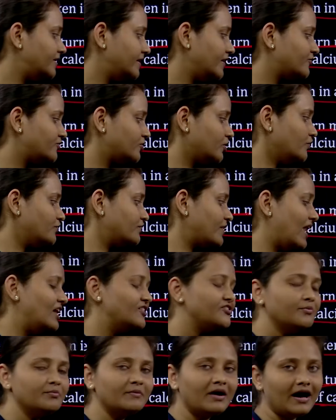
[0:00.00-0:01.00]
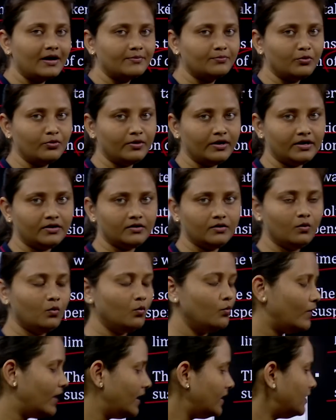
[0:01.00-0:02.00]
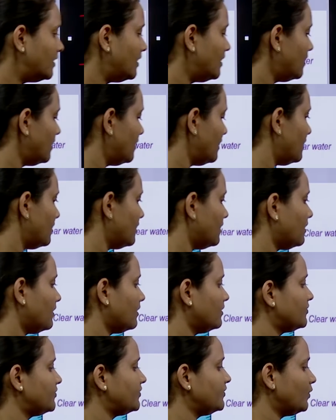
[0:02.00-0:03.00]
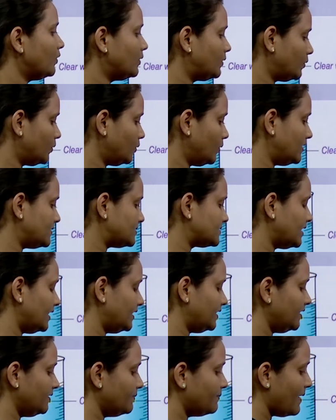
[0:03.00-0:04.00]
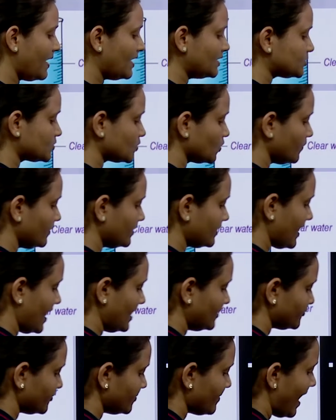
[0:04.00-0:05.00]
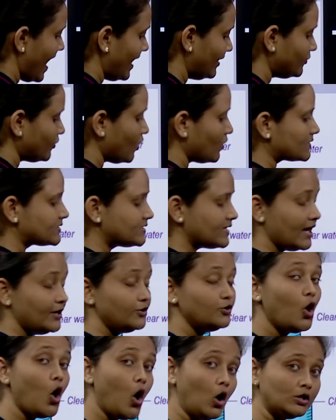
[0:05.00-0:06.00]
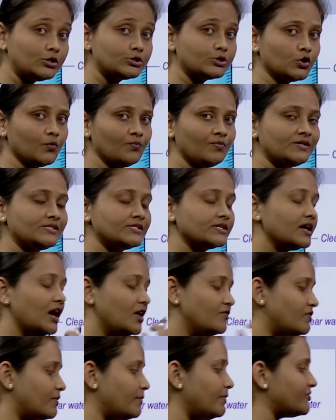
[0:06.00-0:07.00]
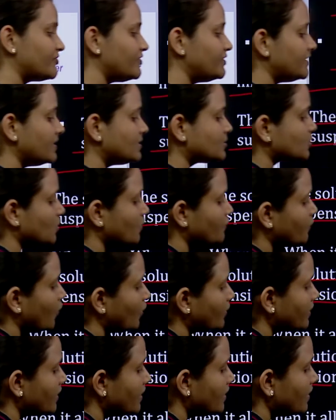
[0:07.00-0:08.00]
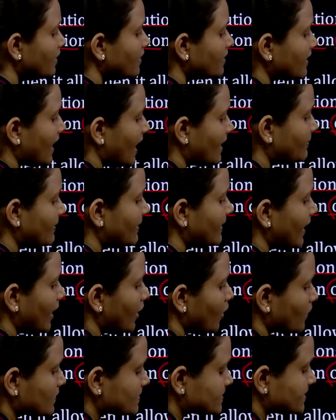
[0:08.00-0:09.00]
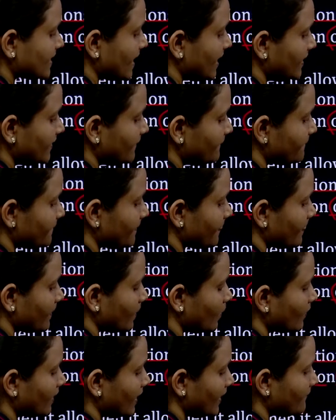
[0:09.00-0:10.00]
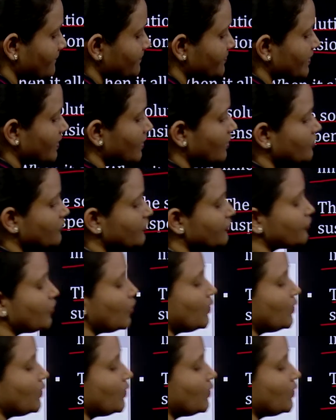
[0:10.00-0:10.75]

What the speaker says: test of calcium carbonate when CO2 is getting passed over calcium hydroxide. Also, it's a confirmation test of what? Carbon dioxide. Okay. So,